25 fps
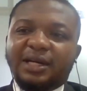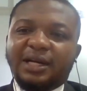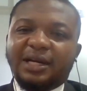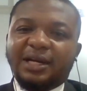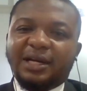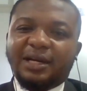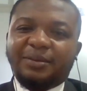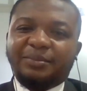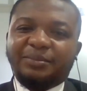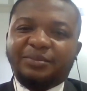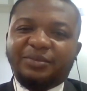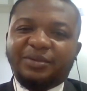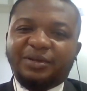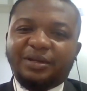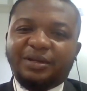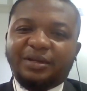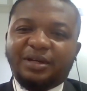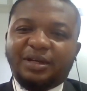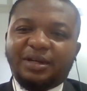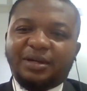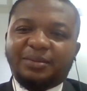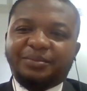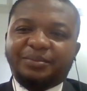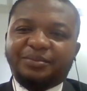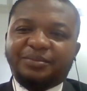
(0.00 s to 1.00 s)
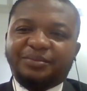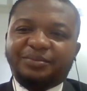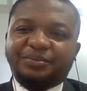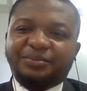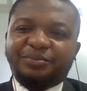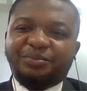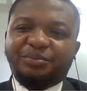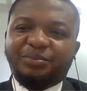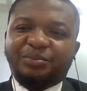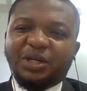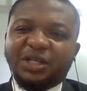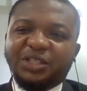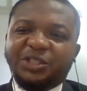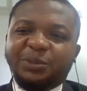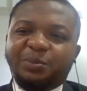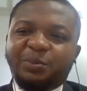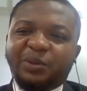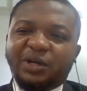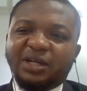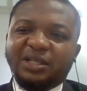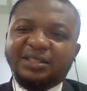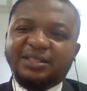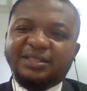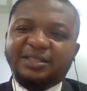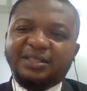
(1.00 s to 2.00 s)
um, um, monetary
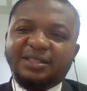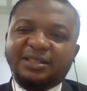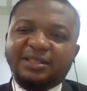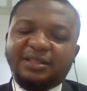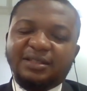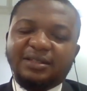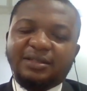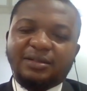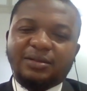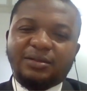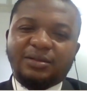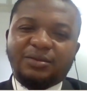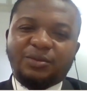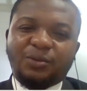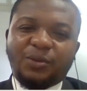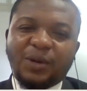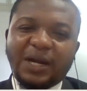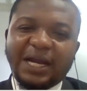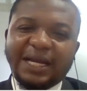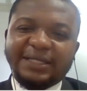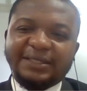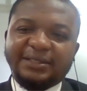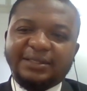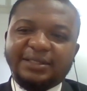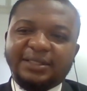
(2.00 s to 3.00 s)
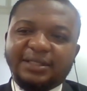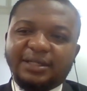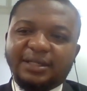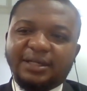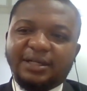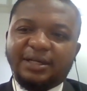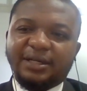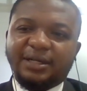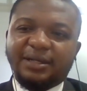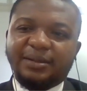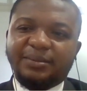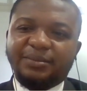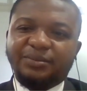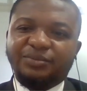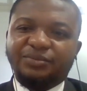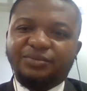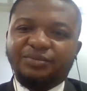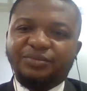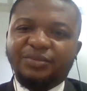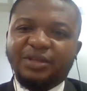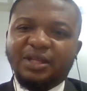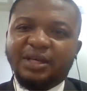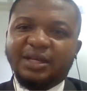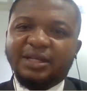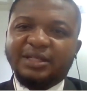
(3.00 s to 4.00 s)
policy-wise,
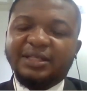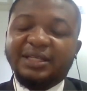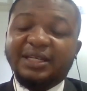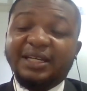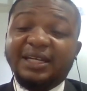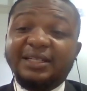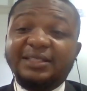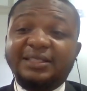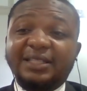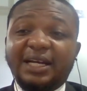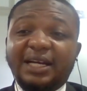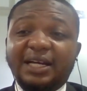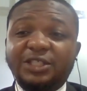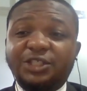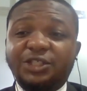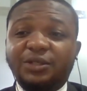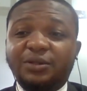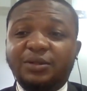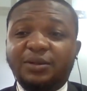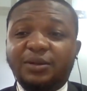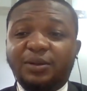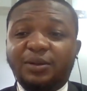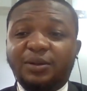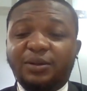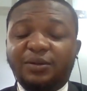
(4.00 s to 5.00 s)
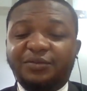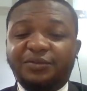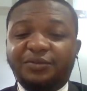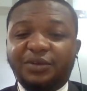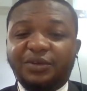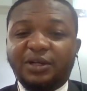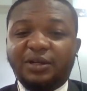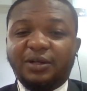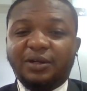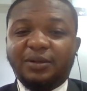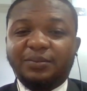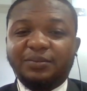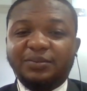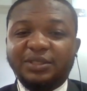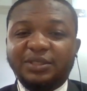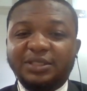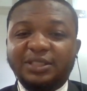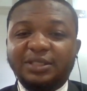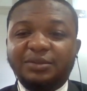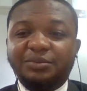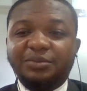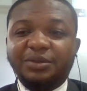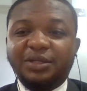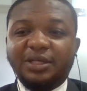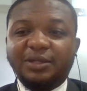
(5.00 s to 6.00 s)
um, the next action of um, the
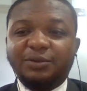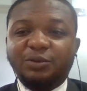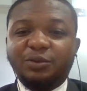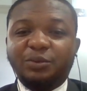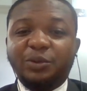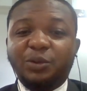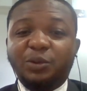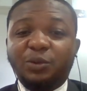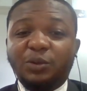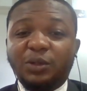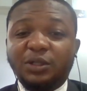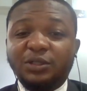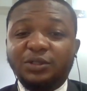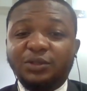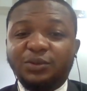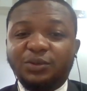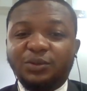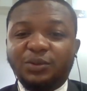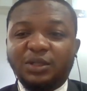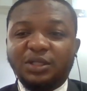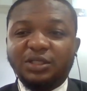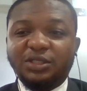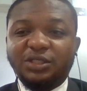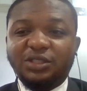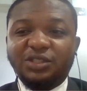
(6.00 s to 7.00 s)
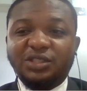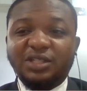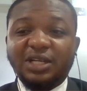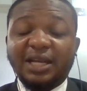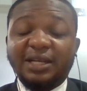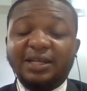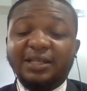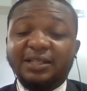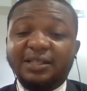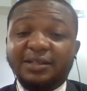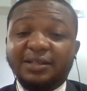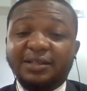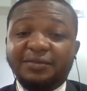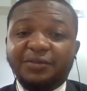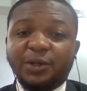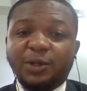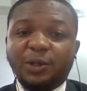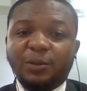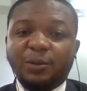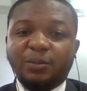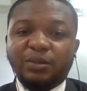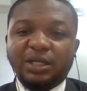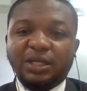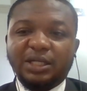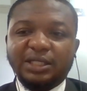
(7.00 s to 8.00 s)
C B N will be one to watch. They're in a
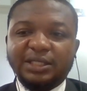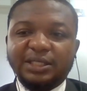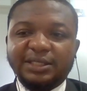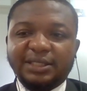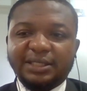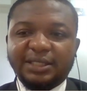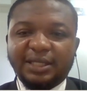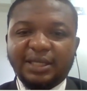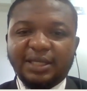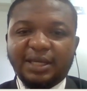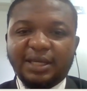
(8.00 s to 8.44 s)
difficult place.